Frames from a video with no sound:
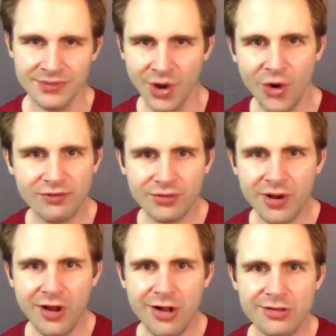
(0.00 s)

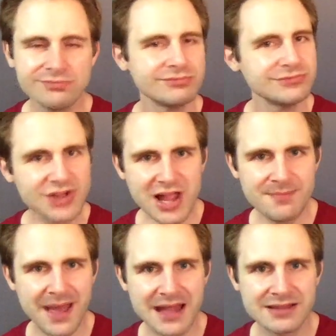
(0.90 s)
Overall, not a
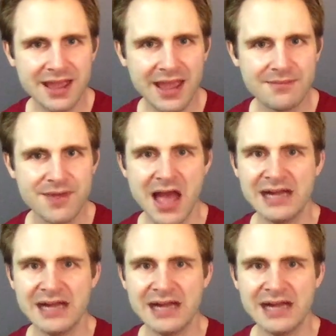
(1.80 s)
bad game,